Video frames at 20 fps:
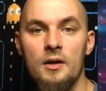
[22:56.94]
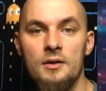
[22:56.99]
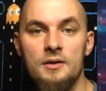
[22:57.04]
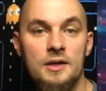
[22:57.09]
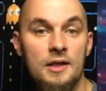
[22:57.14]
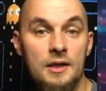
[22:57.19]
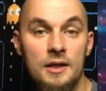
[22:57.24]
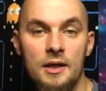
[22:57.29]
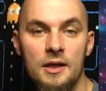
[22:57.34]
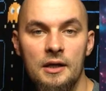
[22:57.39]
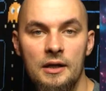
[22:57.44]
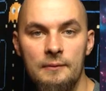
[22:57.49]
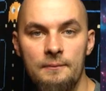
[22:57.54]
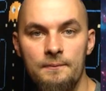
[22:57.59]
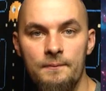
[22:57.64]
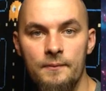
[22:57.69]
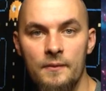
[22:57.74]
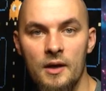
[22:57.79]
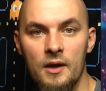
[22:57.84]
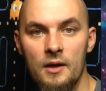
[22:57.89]
Didn't need it.
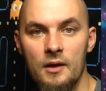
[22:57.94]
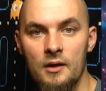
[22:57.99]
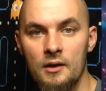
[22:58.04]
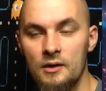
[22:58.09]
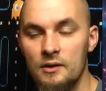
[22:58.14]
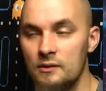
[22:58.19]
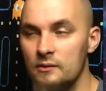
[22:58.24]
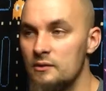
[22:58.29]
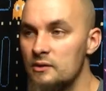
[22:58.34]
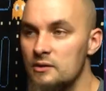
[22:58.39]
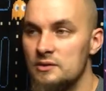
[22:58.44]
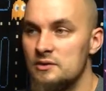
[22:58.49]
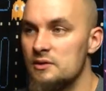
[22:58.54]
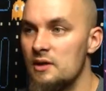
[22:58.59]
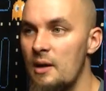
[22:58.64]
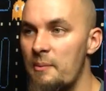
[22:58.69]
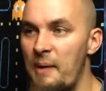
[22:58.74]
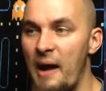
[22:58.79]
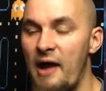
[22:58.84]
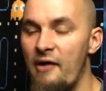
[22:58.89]
Because
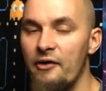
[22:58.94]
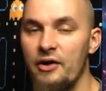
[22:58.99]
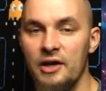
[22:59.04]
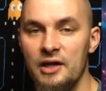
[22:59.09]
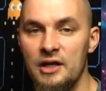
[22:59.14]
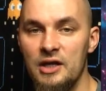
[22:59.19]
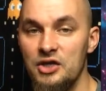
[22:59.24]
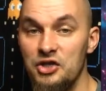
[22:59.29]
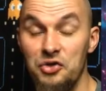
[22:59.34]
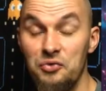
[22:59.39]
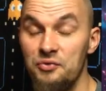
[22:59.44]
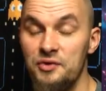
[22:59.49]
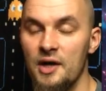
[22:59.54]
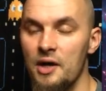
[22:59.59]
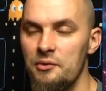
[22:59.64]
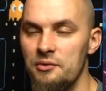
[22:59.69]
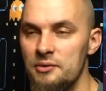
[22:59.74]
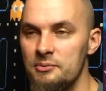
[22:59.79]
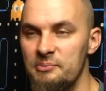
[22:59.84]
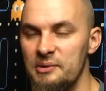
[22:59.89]
apparently you
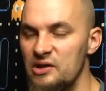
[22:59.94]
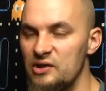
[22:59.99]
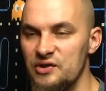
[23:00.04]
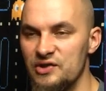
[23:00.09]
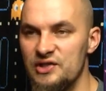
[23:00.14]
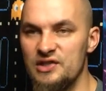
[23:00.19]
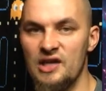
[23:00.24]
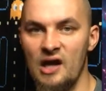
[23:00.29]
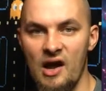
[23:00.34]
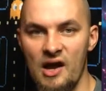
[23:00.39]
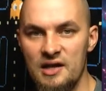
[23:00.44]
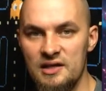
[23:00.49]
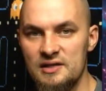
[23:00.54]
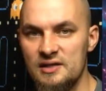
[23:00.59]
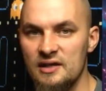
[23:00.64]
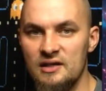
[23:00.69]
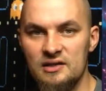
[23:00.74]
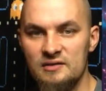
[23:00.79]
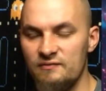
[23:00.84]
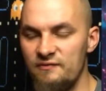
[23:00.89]
don't. Because
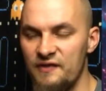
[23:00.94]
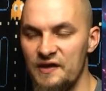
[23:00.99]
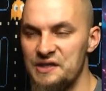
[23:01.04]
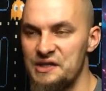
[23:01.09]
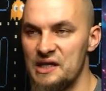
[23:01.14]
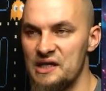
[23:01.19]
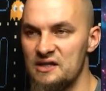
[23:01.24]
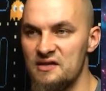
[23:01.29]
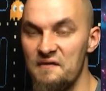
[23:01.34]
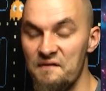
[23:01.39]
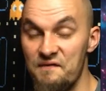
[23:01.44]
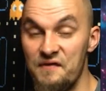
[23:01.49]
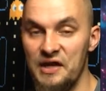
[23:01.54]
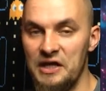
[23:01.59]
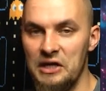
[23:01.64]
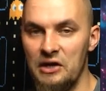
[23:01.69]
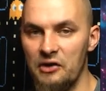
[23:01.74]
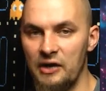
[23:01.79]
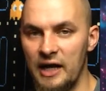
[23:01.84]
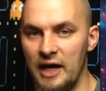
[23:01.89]
science, physics,
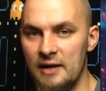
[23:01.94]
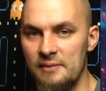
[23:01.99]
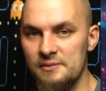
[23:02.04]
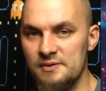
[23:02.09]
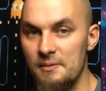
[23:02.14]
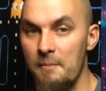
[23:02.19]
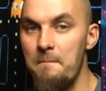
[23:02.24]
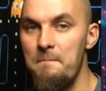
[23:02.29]
video games,